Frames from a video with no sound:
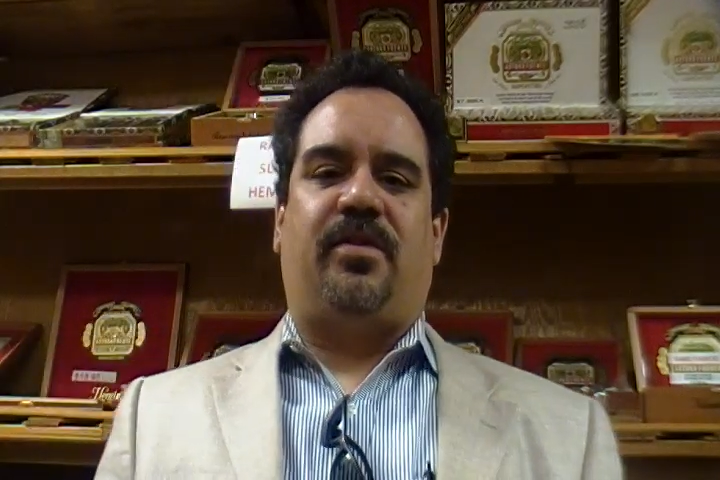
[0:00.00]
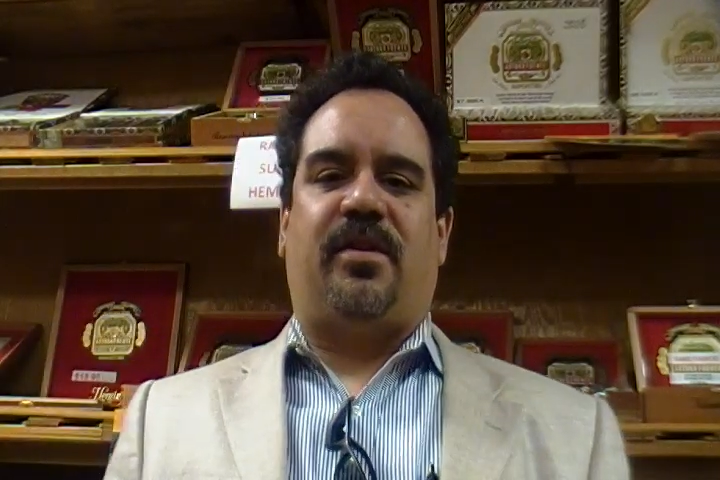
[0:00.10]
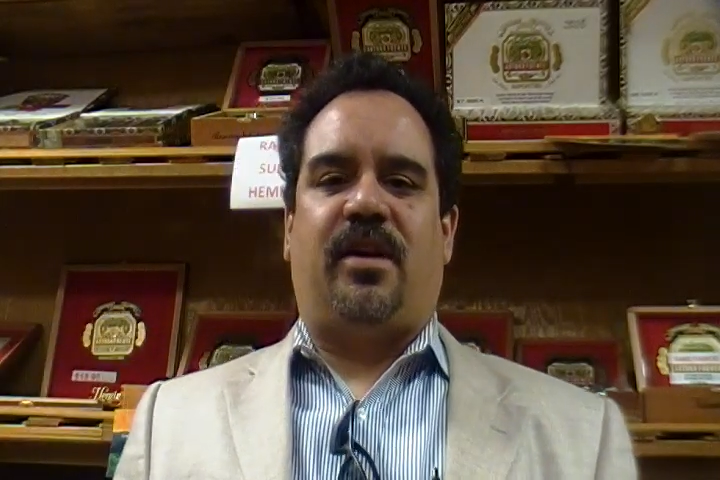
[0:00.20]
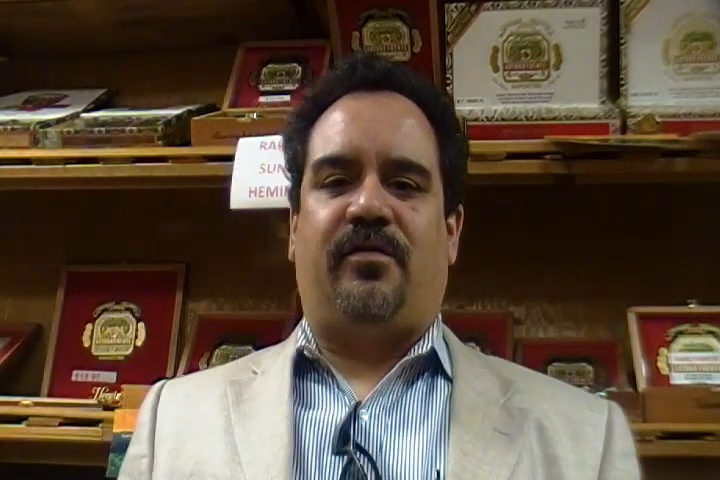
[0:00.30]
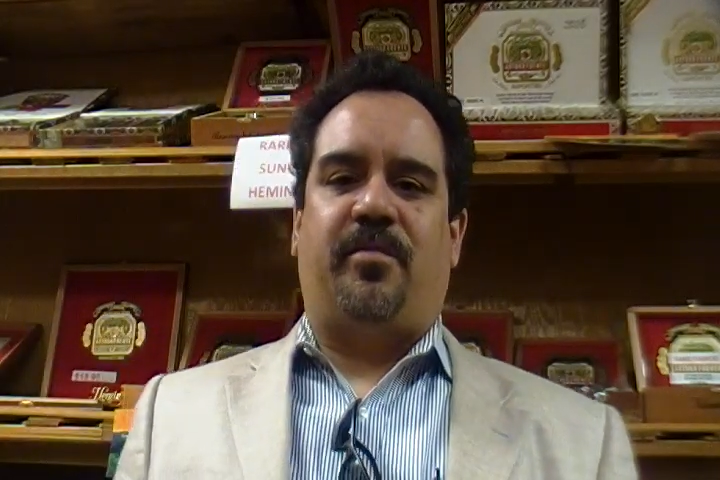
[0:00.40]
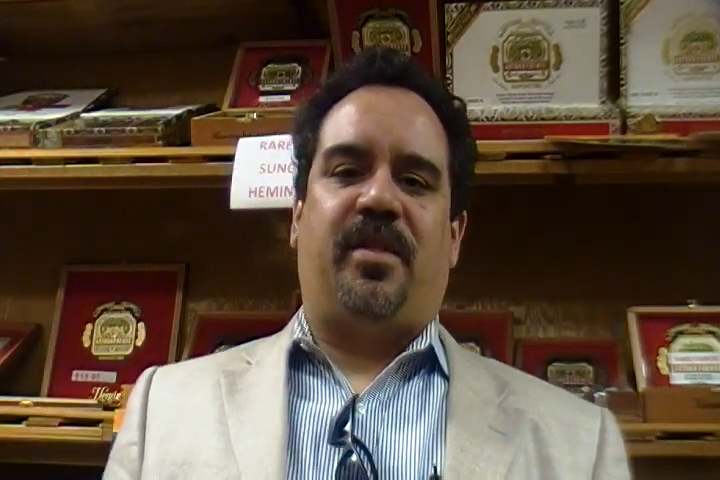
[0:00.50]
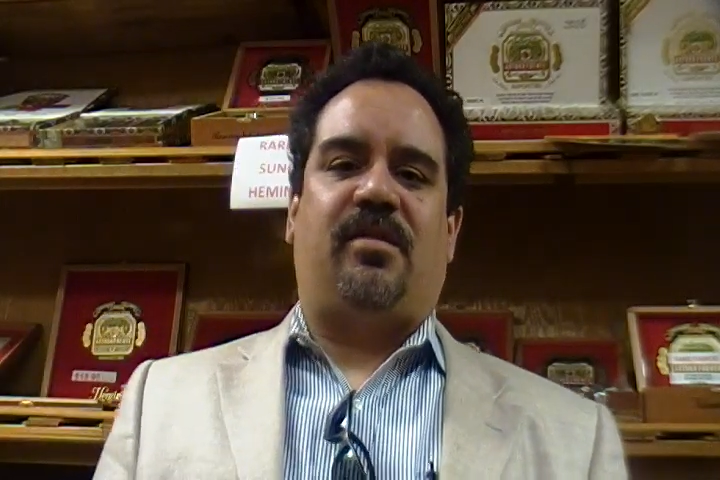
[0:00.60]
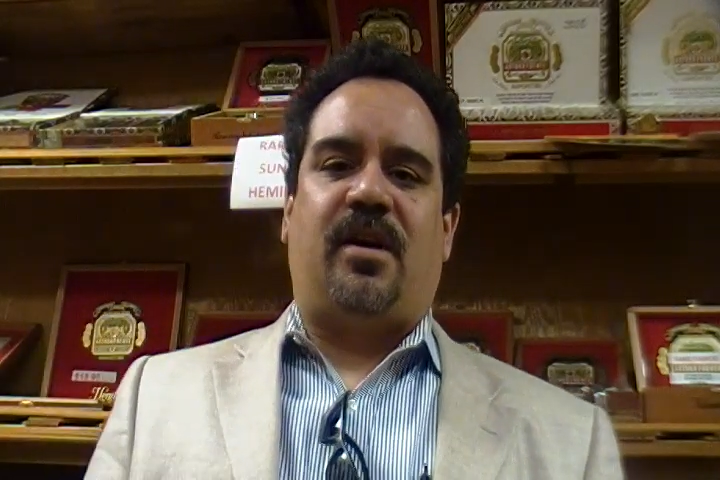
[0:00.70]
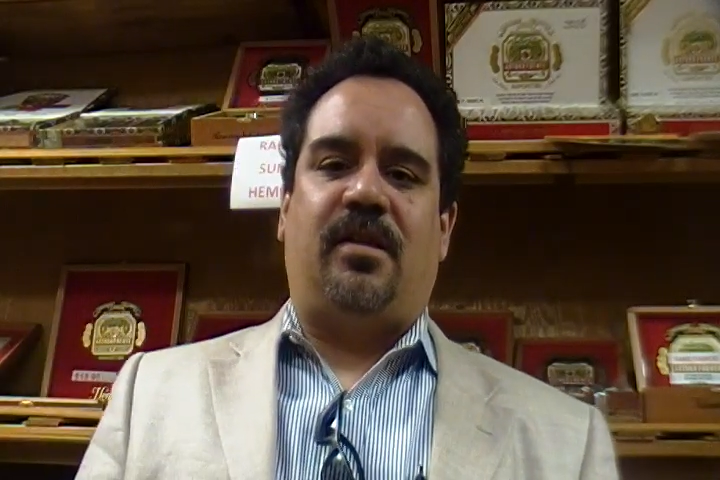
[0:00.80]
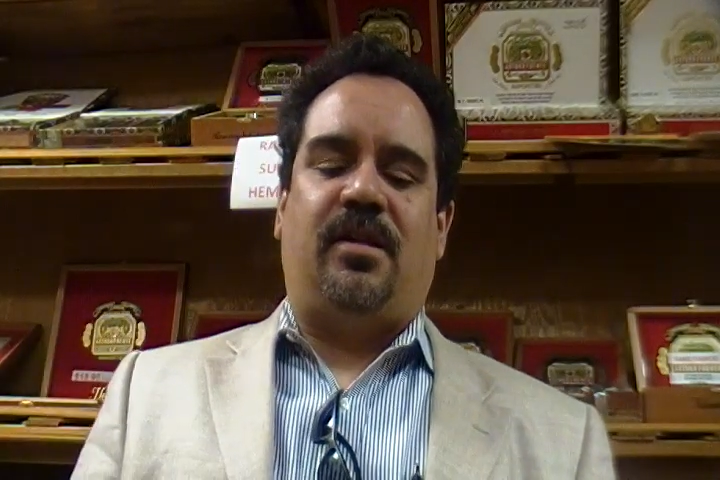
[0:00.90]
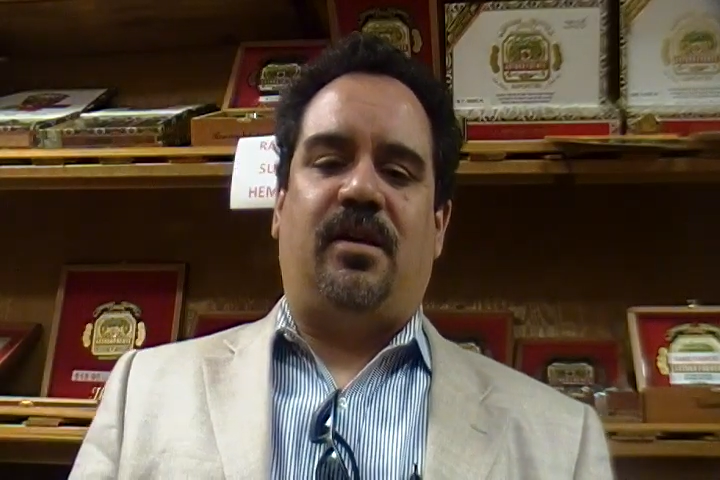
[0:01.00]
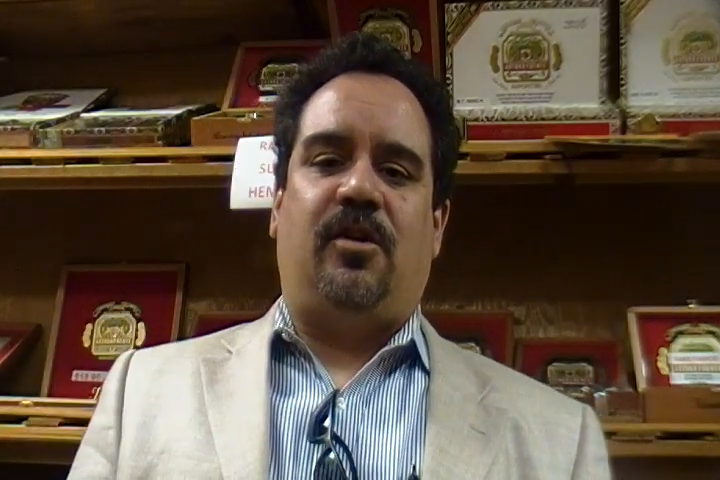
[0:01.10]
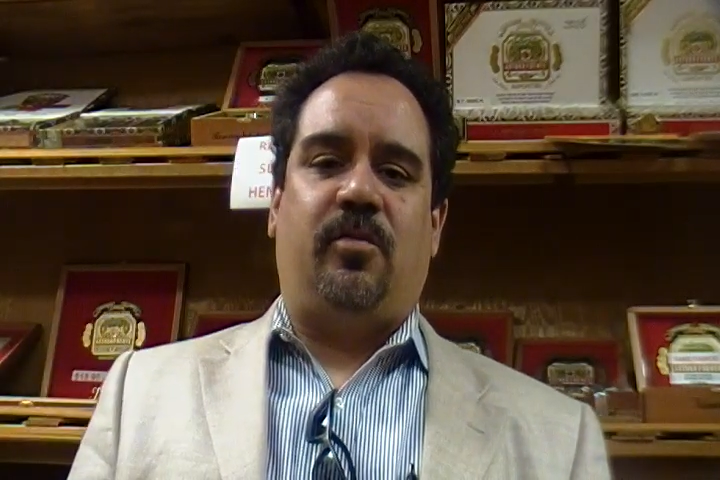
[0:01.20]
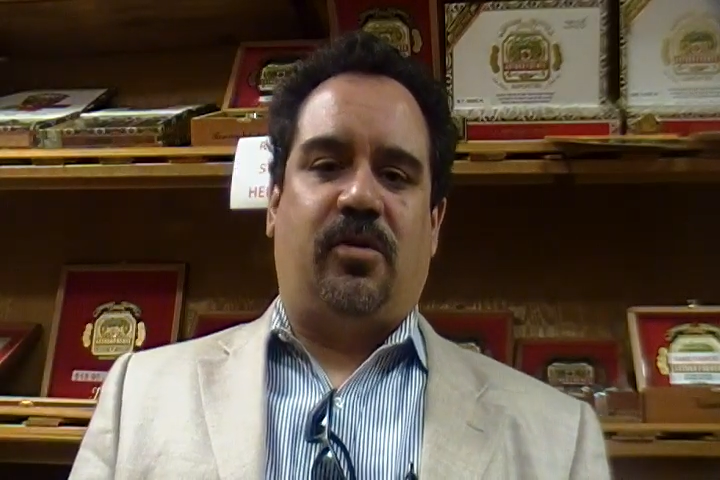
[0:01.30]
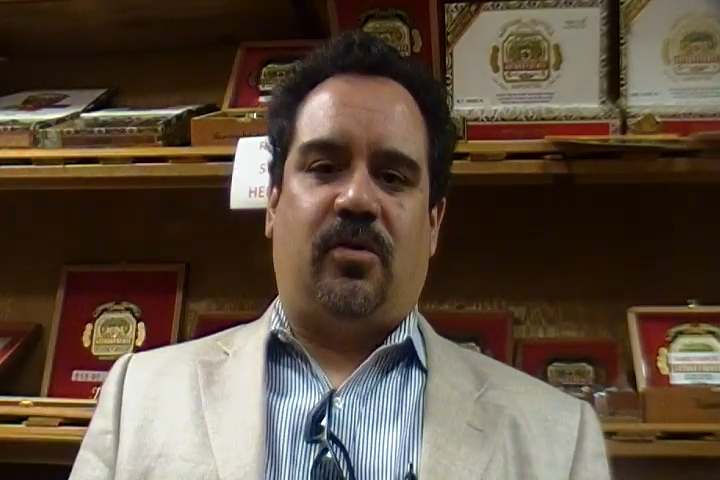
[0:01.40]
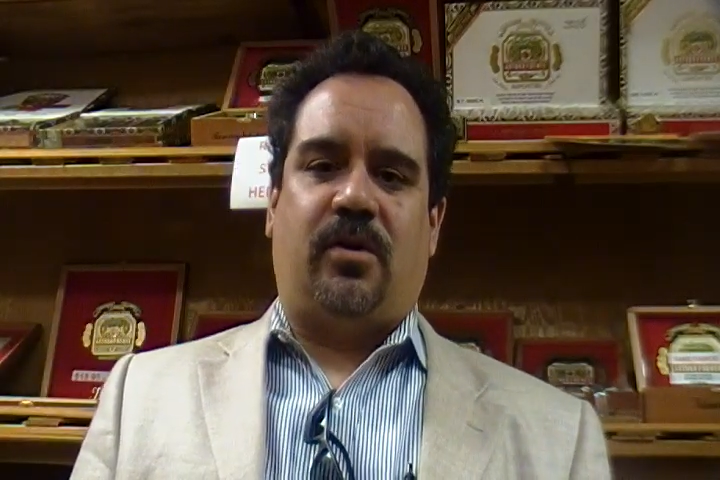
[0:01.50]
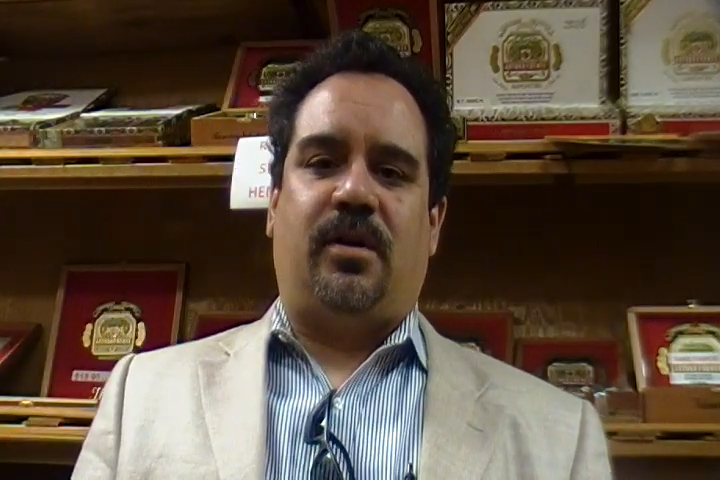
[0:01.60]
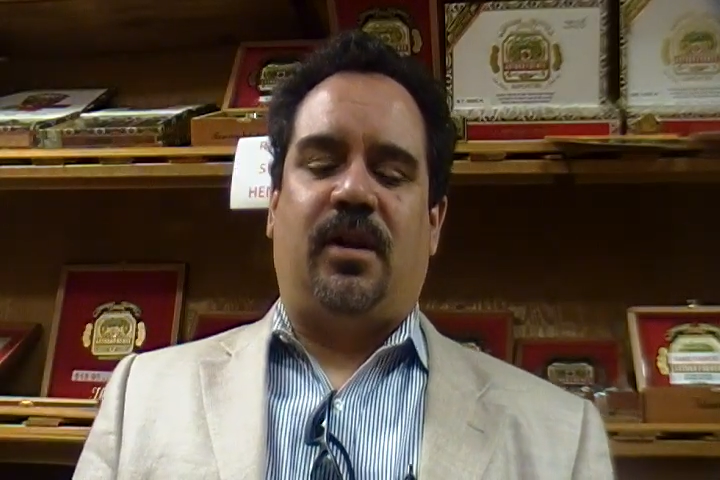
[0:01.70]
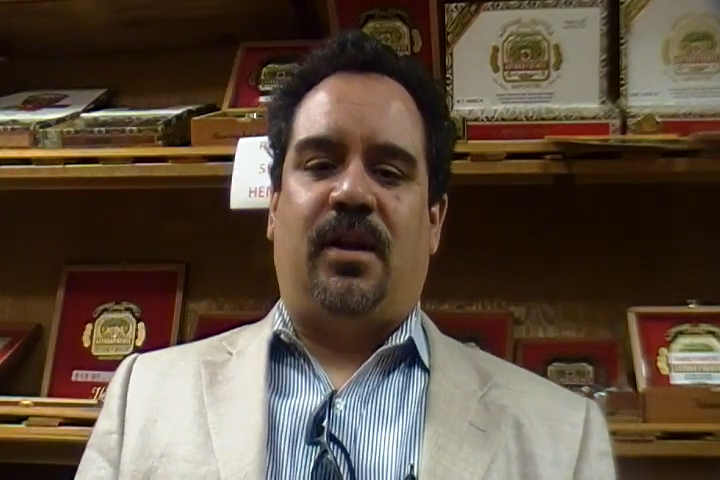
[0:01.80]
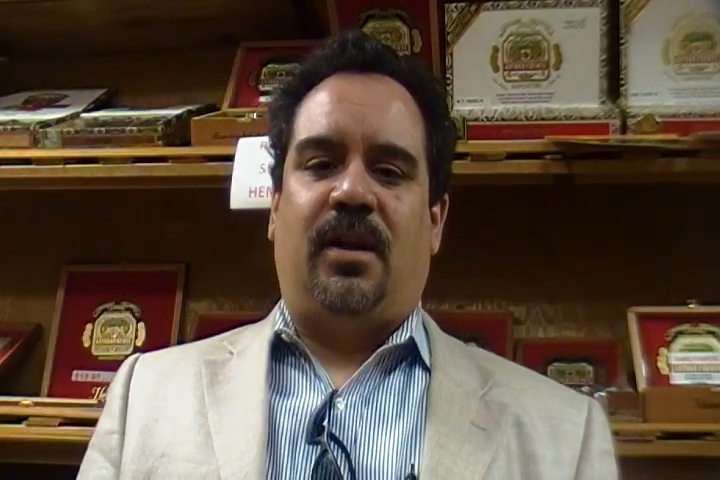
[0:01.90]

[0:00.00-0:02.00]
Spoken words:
once again from inside the humidor